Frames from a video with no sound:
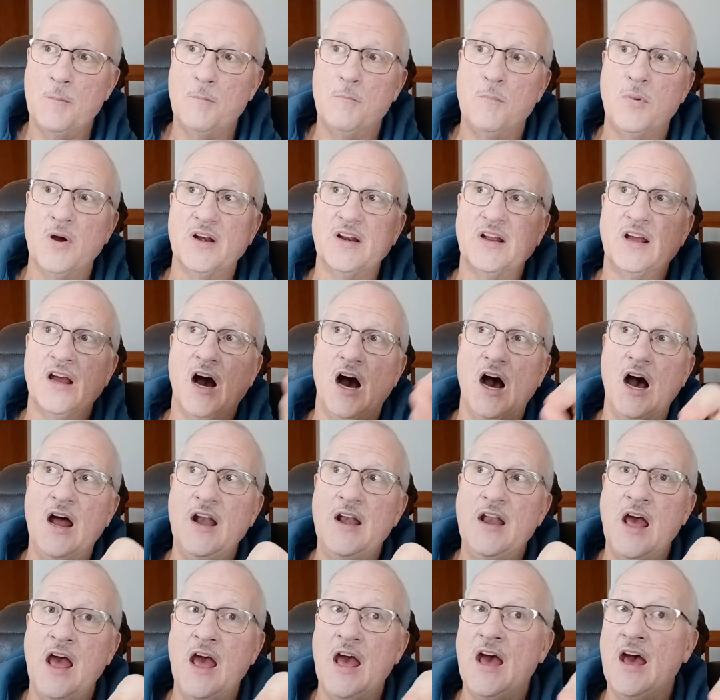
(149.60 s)
but God
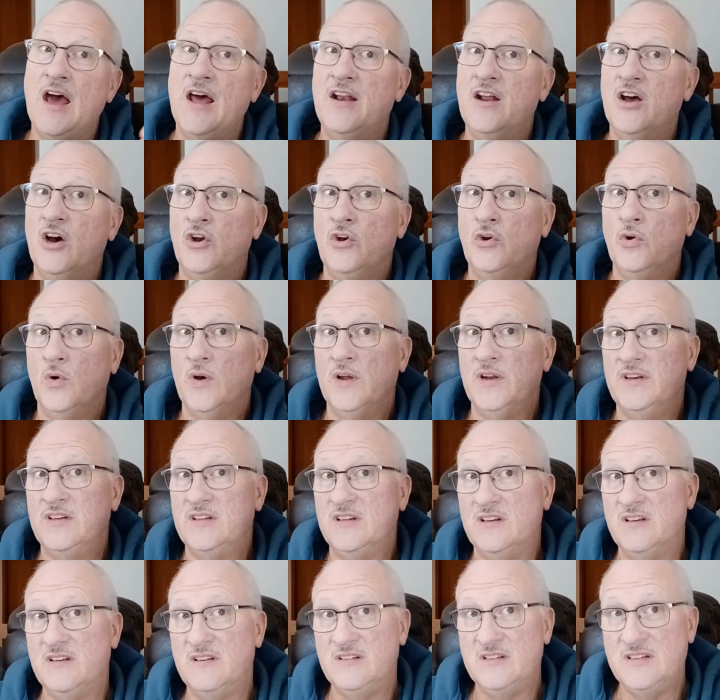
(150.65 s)
had
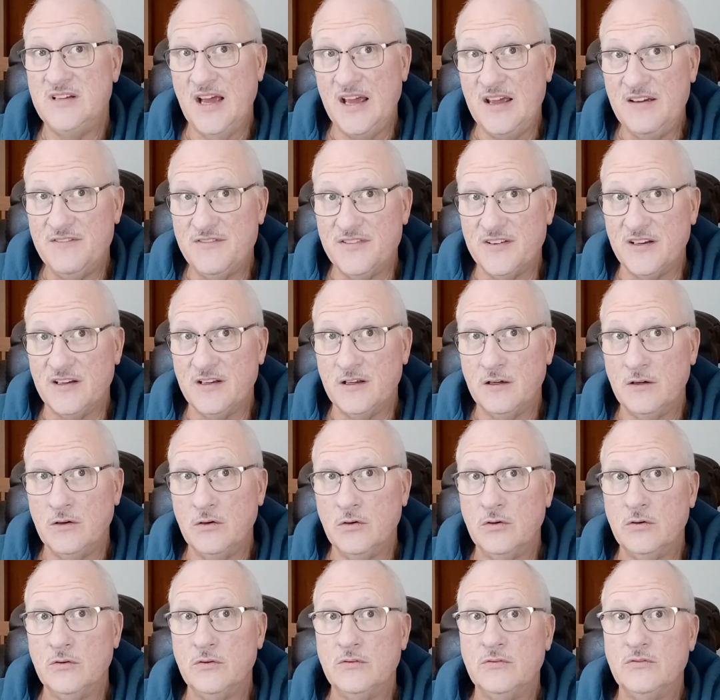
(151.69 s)
anointed David
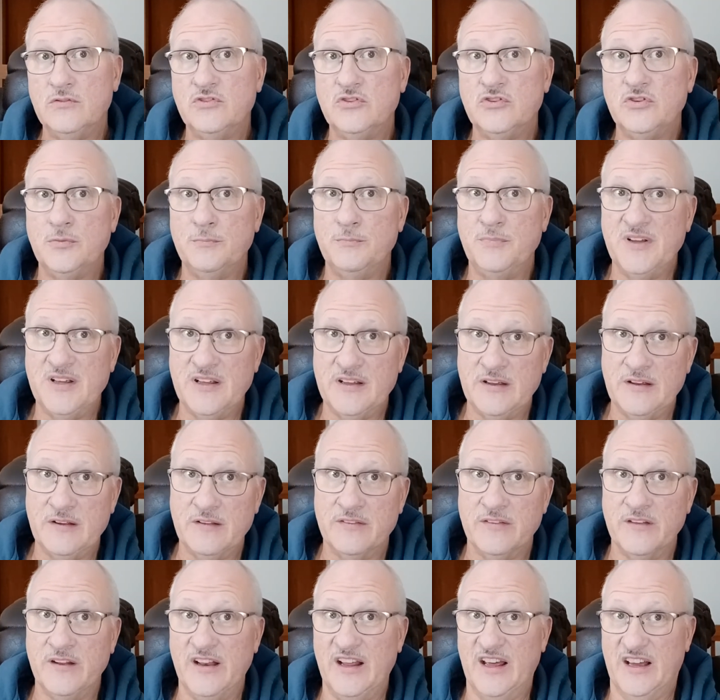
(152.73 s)
to be
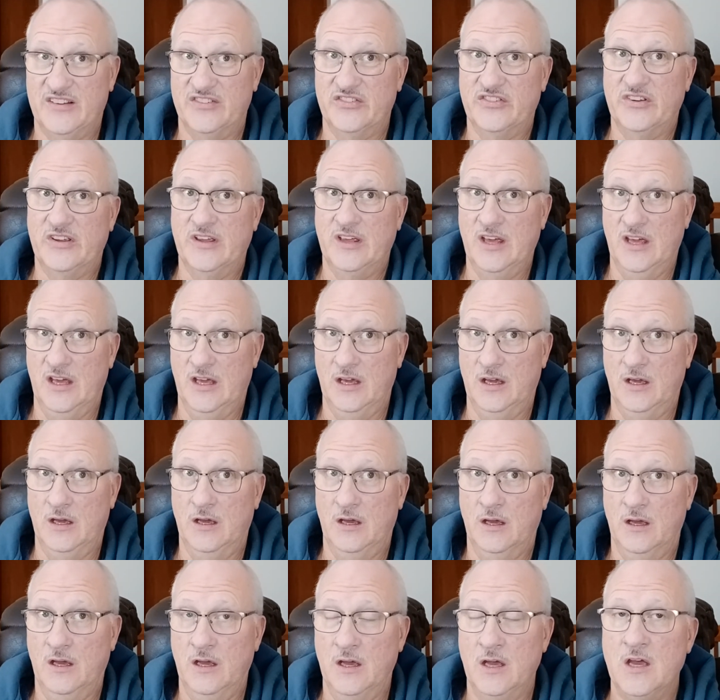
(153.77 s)
the next king.
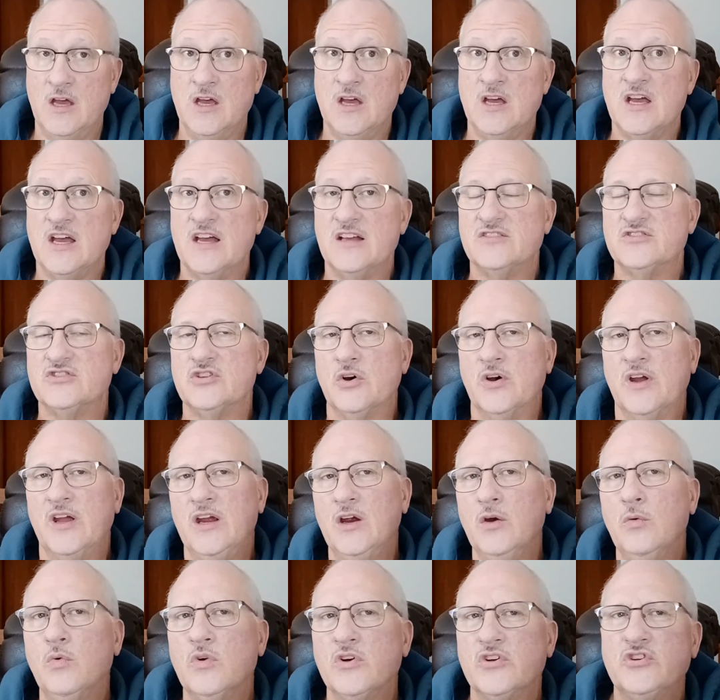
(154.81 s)
And so
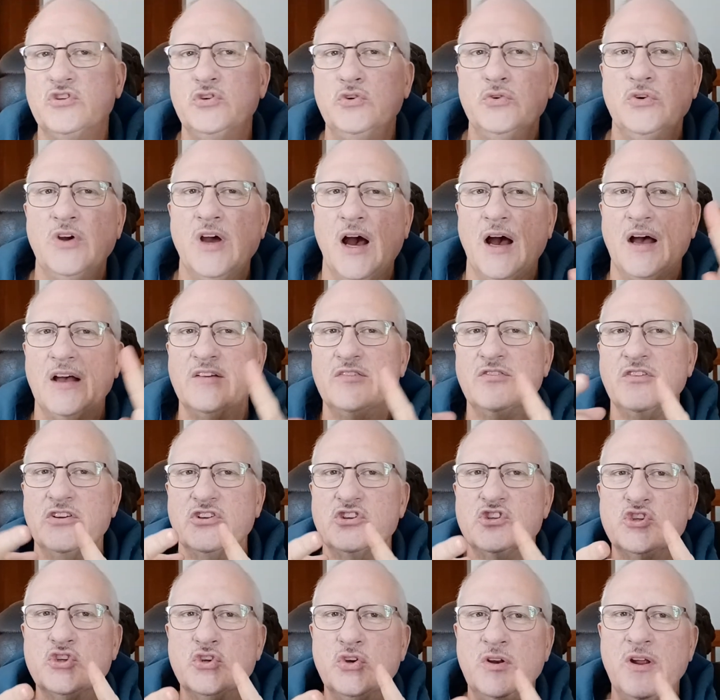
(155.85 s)
here were two guys that
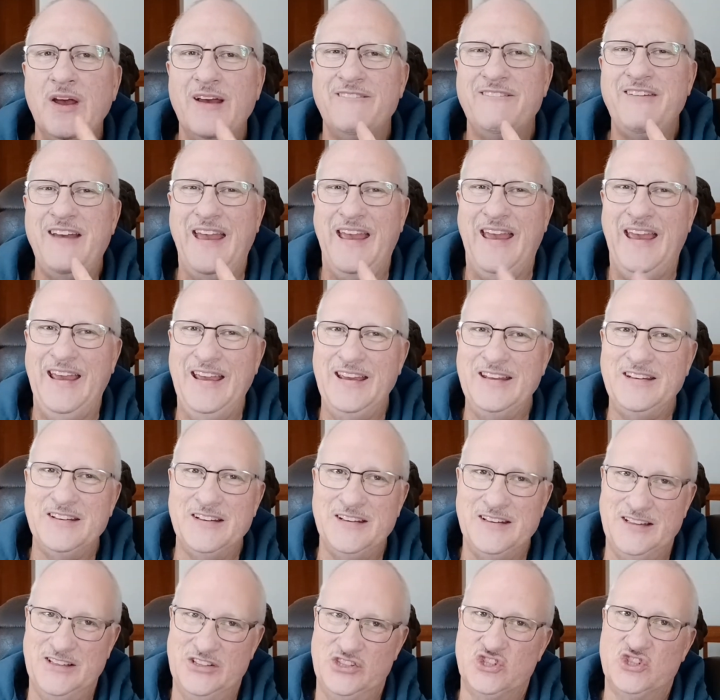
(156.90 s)
should have hated
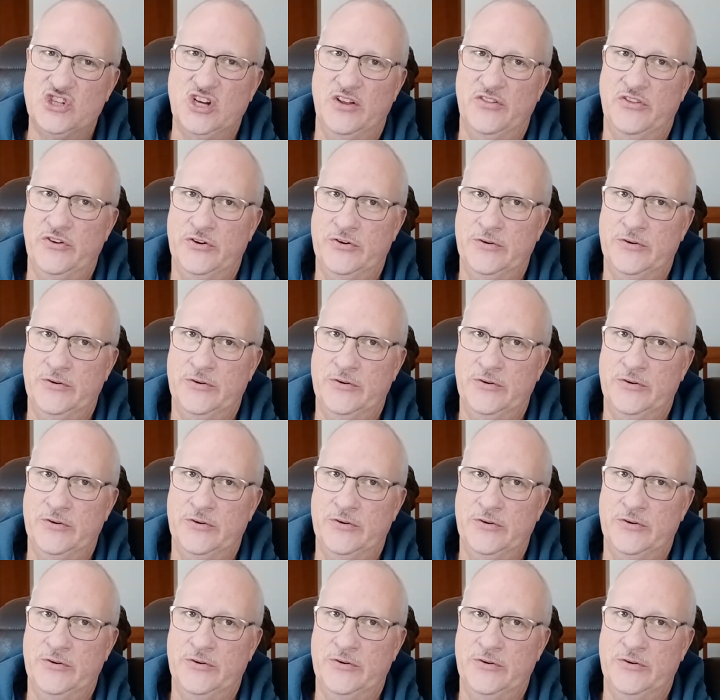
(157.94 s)
each other,